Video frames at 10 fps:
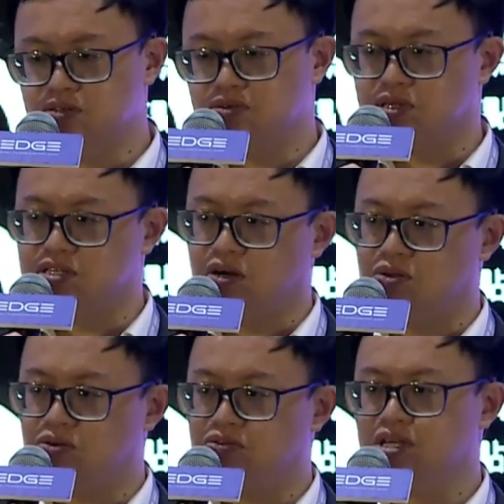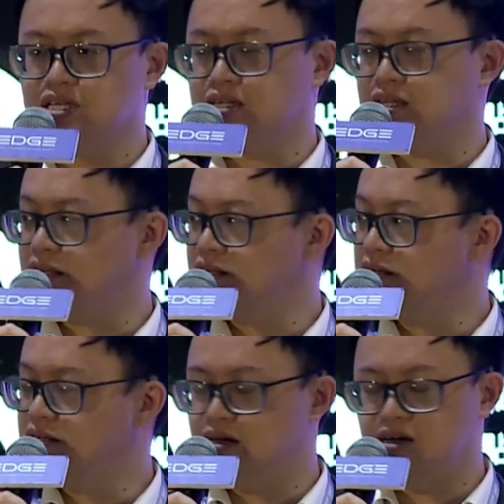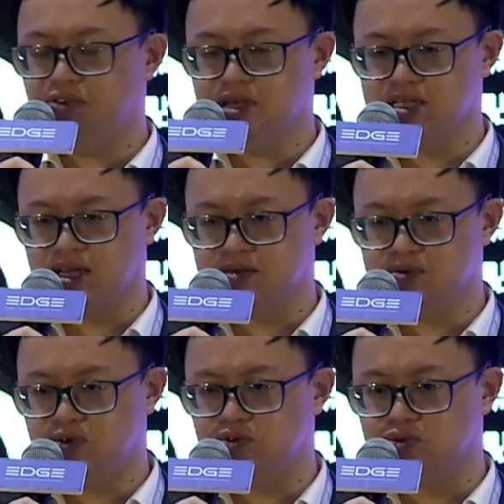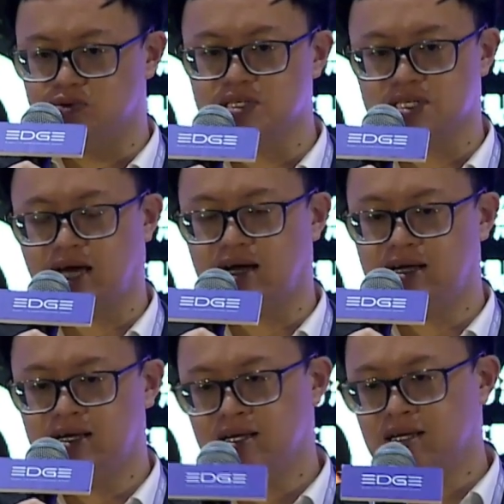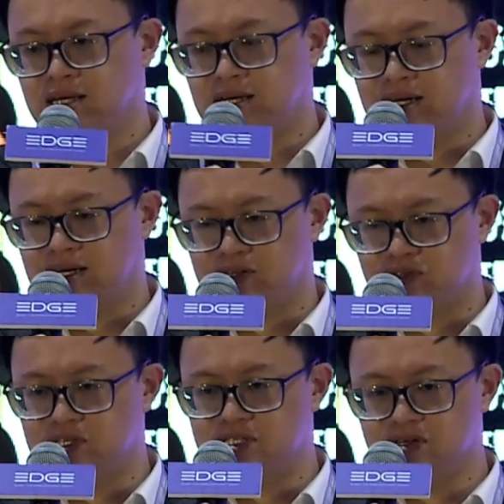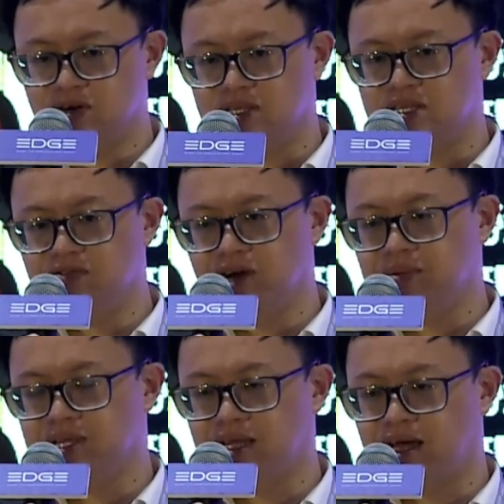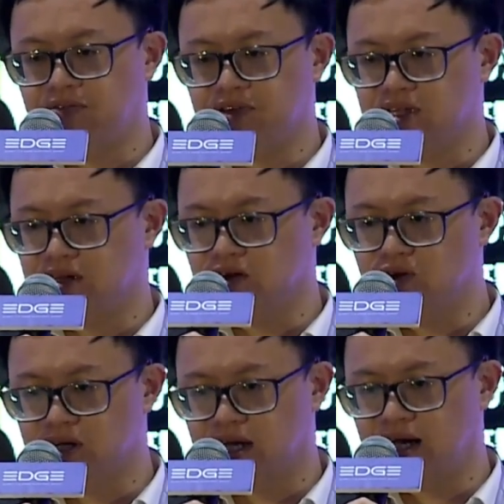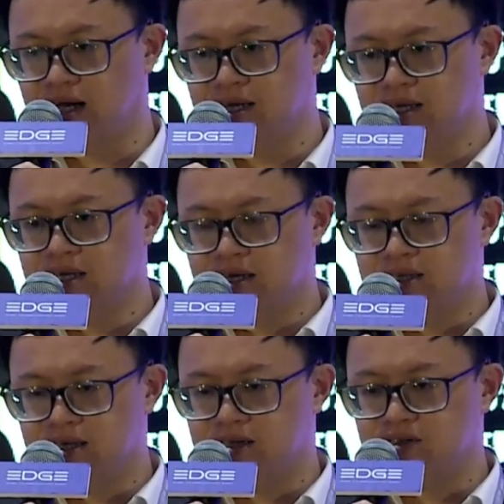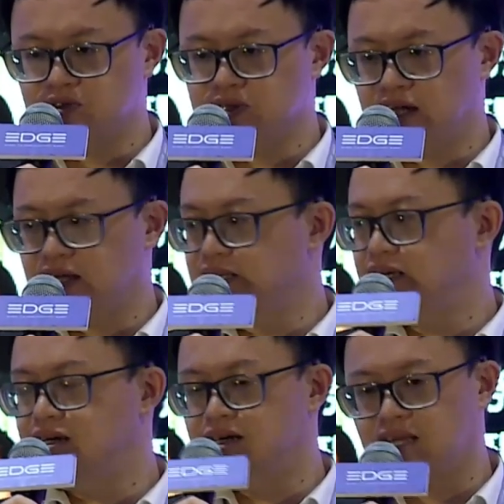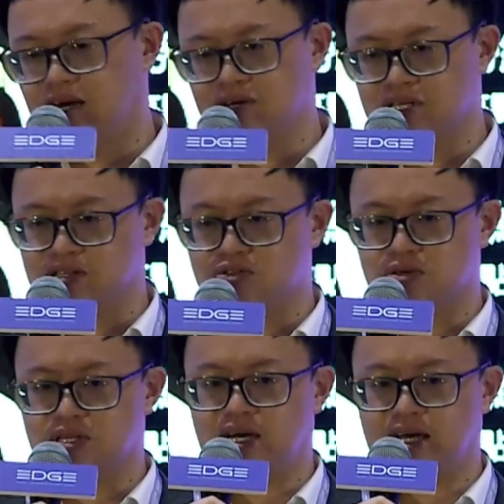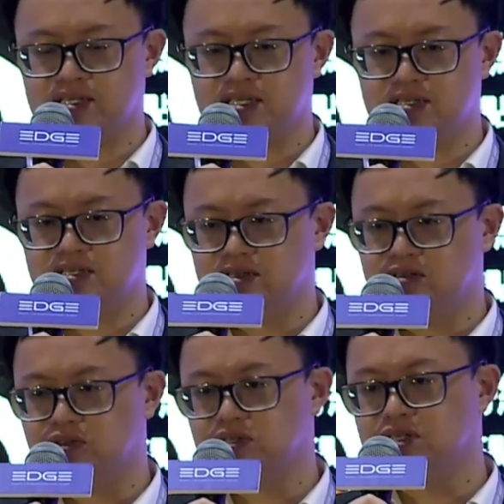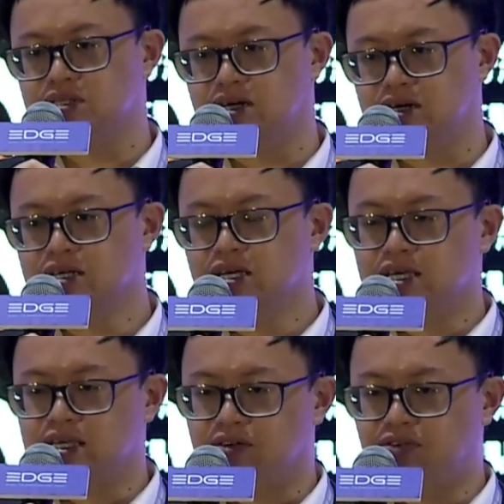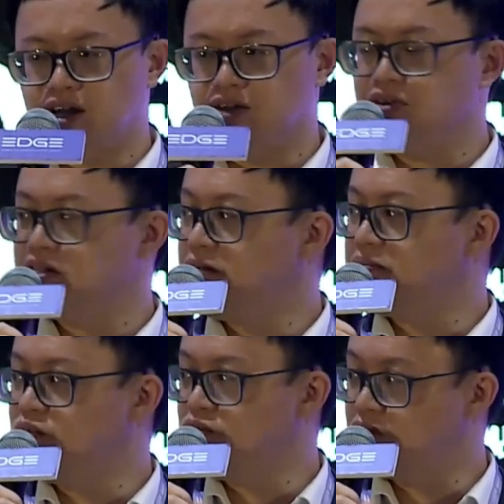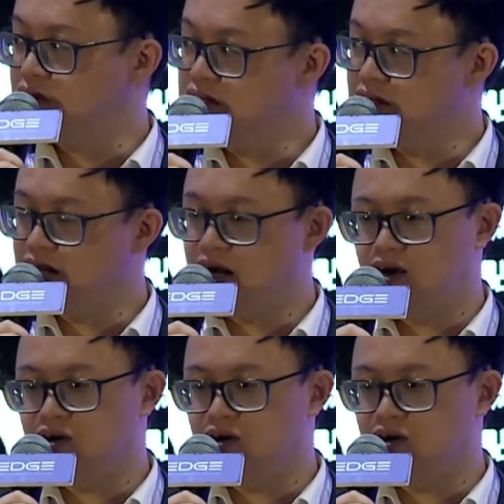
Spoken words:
North Korea can use those platforms freely. It's difficult to stop them technically. Therefore, it's difficult to monitor those platforms.